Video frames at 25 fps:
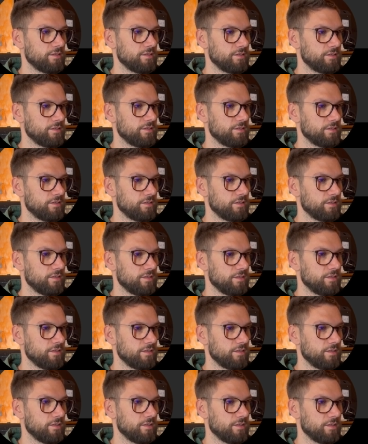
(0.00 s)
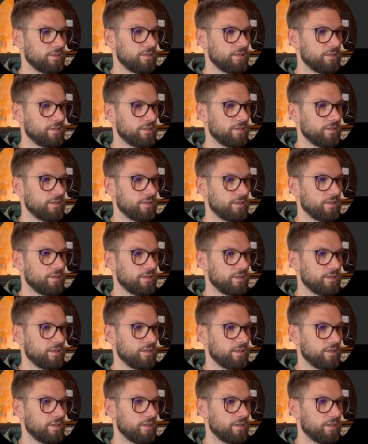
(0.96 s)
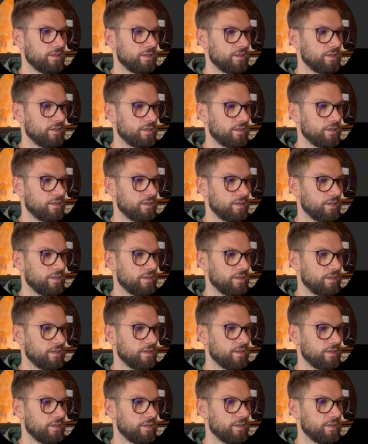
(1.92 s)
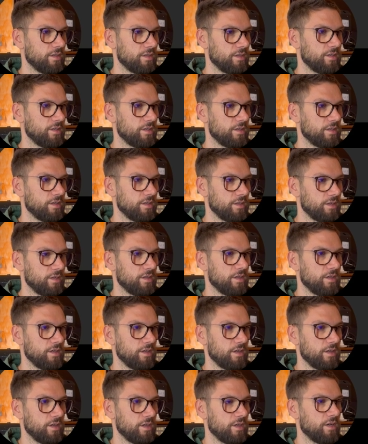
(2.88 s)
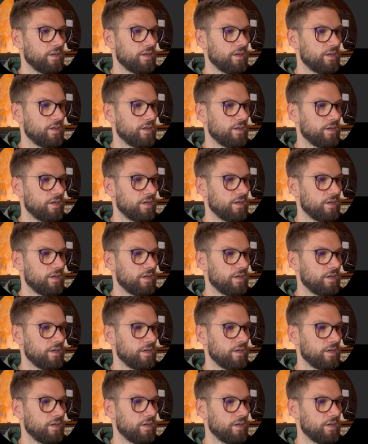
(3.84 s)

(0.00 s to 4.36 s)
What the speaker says: [no speech]